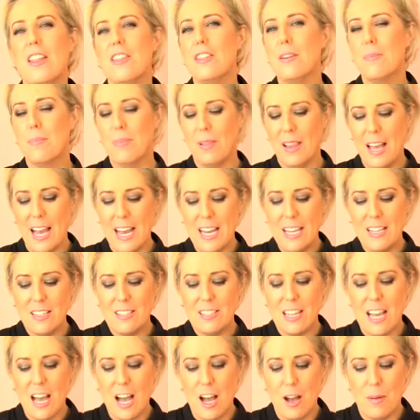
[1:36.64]
The
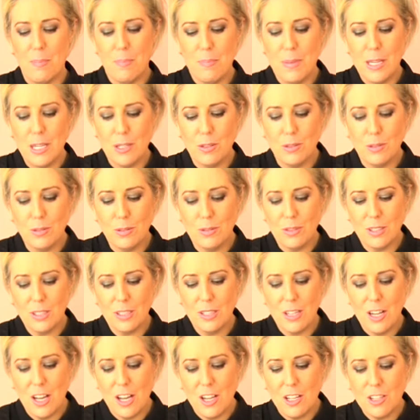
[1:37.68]
blades are milled
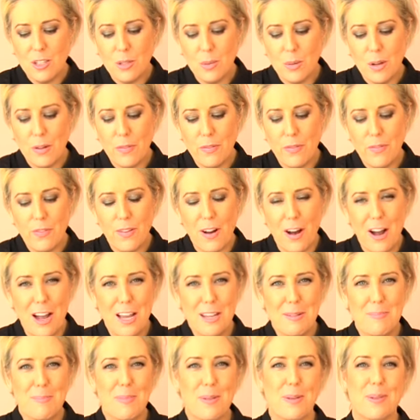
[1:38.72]
to a
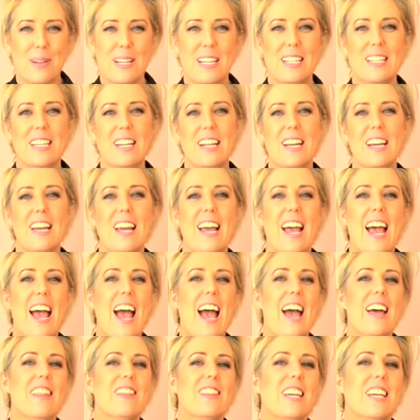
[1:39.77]
fine point
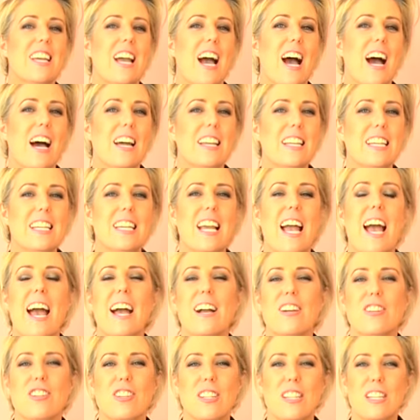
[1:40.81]
and the cutting
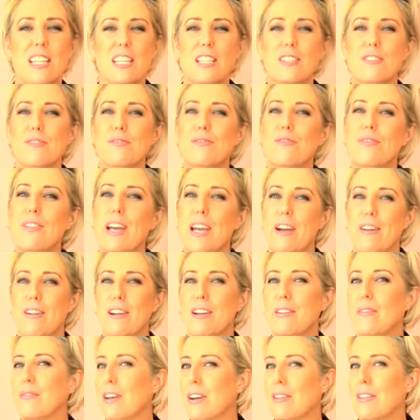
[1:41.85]
action is
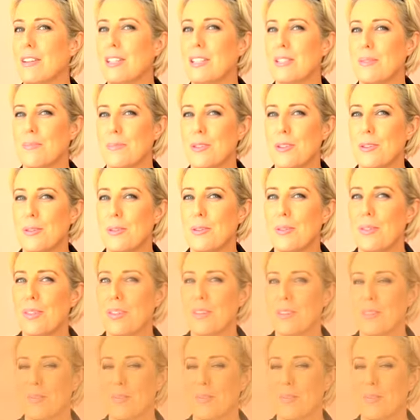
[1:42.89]
very, very smooth.